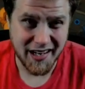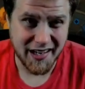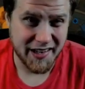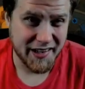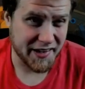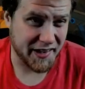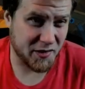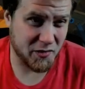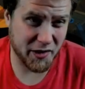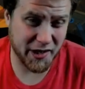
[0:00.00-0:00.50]

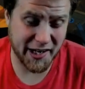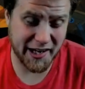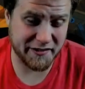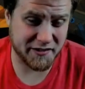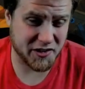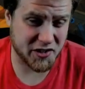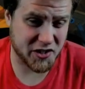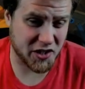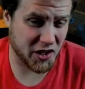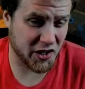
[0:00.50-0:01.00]
think we're going to have to
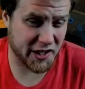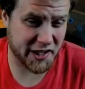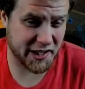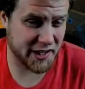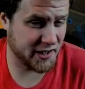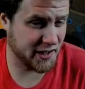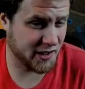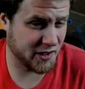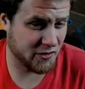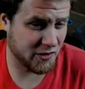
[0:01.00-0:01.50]
start
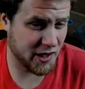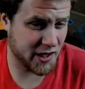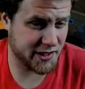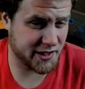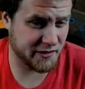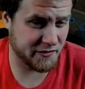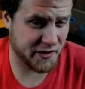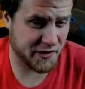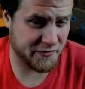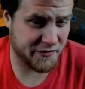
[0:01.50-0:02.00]
getting
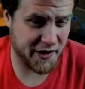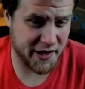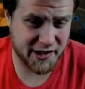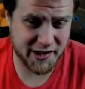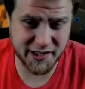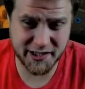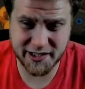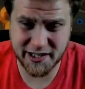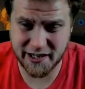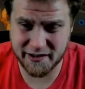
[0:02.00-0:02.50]
aggressive with
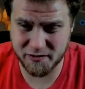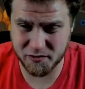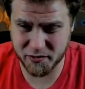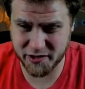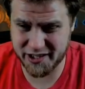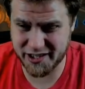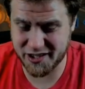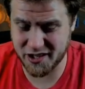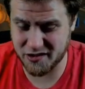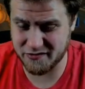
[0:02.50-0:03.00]
Faithless Haven. We
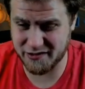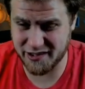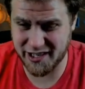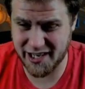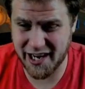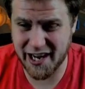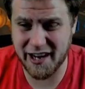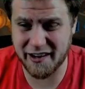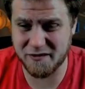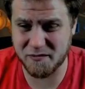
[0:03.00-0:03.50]
just don't really
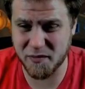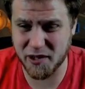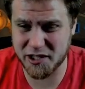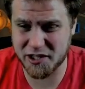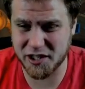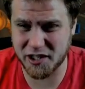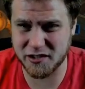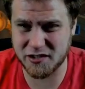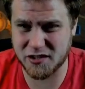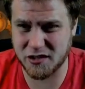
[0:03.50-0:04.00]
have much
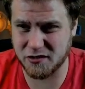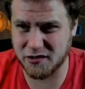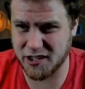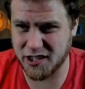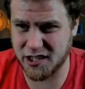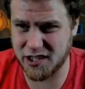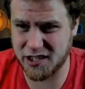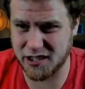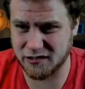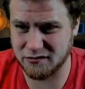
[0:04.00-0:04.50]
else going
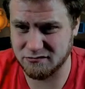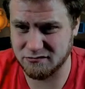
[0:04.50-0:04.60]
on.